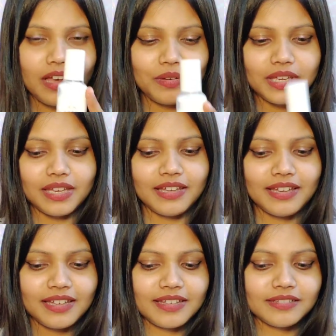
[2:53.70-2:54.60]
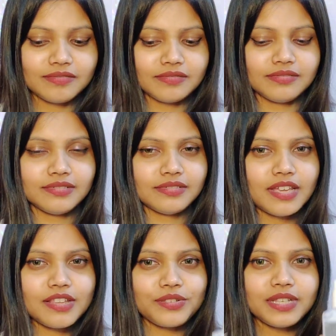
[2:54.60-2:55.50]
Okay,
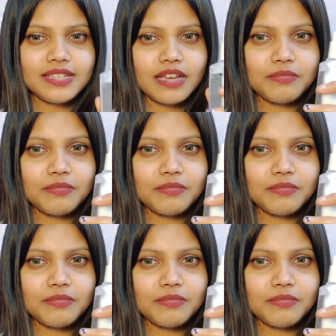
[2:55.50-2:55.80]
so this